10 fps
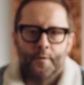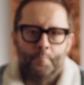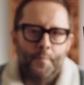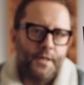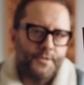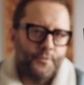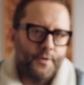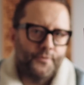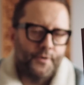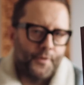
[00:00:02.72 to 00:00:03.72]

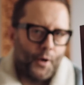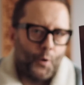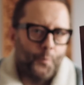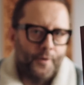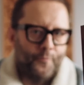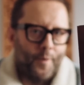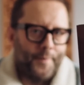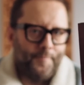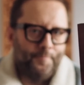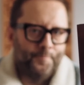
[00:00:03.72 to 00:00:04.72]
Murderers, the Hope of
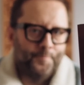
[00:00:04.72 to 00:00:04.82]
Women.